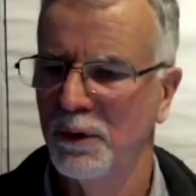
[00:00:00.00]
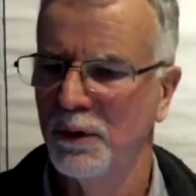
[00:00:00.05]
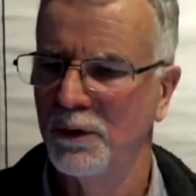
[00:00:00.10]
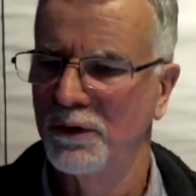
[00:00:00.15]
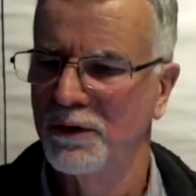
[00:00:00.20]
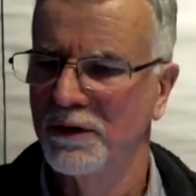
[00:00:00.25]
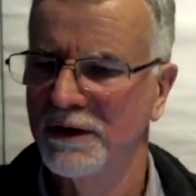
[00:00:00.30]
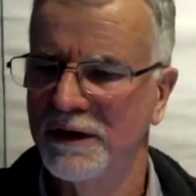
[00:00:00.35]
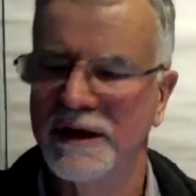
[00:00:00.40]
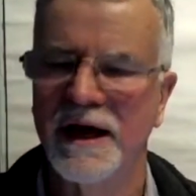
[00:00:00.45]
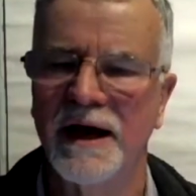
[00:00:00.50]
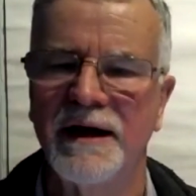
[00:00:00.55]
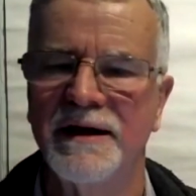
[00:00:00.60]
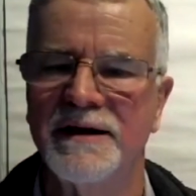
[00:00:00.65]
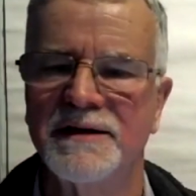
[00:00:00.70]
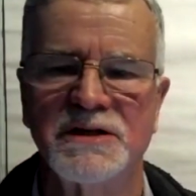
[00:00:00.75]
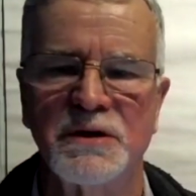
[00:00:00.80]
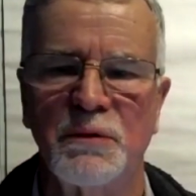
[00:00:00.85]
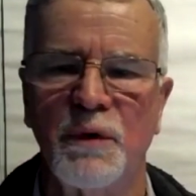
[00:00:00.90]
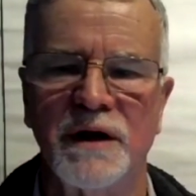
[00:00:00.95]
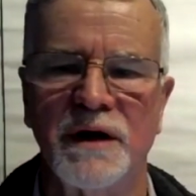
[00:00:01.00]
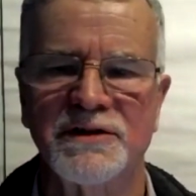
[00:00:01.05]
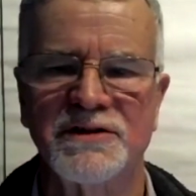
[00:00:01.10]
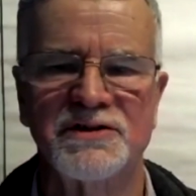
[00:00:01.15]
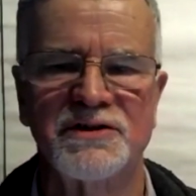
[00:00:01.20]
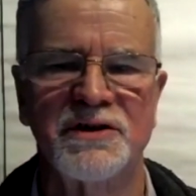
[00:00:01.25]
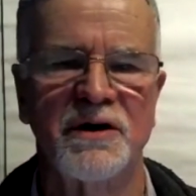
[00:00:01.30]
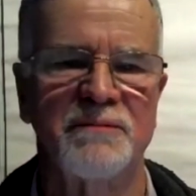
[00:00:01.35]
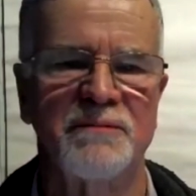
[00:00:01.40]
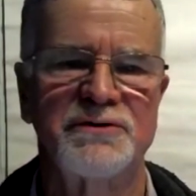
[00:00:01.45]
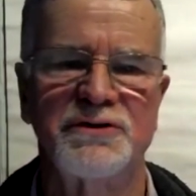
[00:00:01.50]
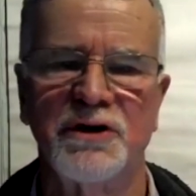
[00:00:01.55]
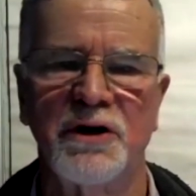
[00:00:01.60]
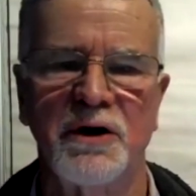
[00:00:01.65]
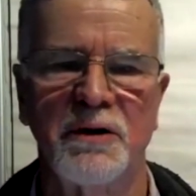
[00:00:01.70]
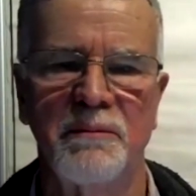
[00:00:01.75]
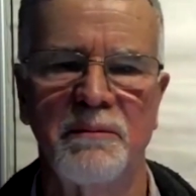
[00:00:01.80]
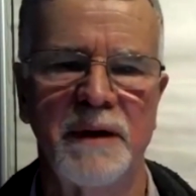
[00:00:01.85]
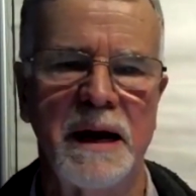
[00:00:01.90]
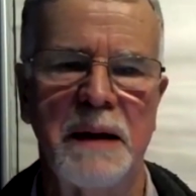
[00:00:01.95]
And again, it's a one-stop
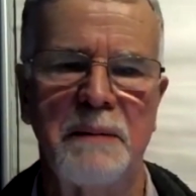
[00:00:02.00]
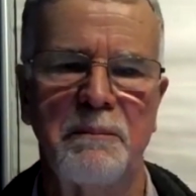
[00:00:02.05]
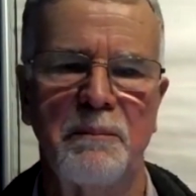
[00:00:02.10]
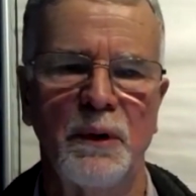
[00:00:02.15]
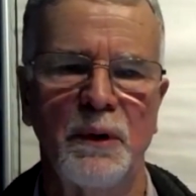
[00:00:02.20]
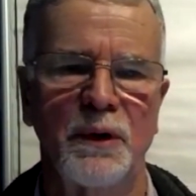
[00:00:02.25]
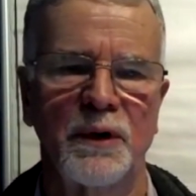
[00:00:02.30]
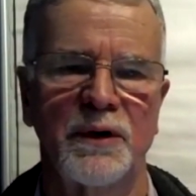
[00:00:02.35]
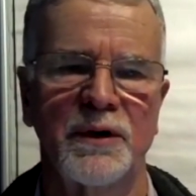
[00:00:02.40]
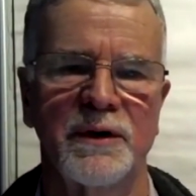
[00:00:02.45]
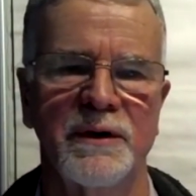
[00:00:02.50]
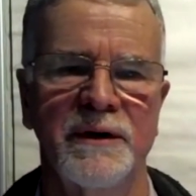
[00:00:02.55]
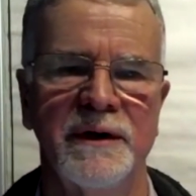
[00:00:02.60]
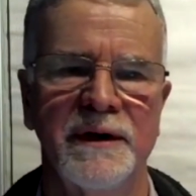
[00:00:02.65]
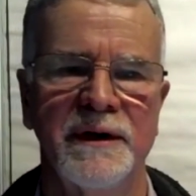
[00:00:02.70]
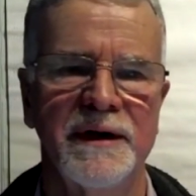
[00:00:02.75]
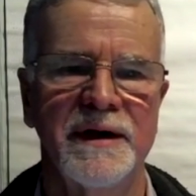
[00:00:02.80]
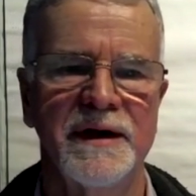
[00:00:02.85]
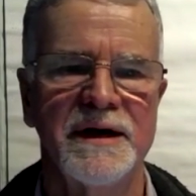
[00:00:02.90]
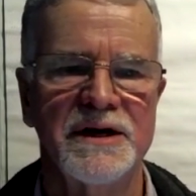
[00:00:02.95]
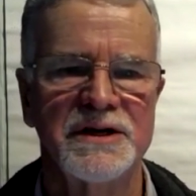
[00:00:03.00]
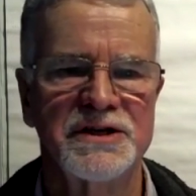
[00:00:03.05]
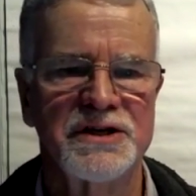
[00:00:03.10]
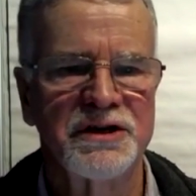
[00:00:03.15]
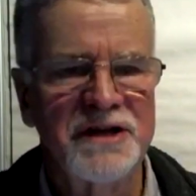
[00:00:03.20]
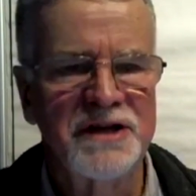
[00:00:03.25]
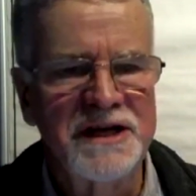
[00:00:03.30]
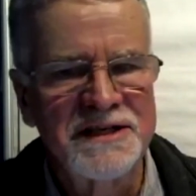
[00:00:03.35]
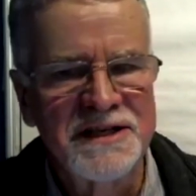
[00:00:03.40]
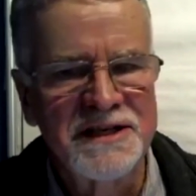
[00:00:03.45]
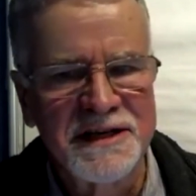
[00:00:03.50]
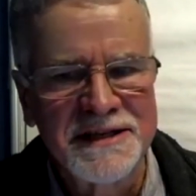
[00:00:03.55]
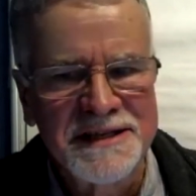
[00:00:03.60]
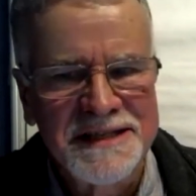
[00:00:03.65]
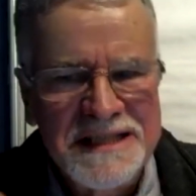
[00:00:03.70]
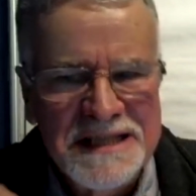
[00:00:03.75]
shop handbook. So these are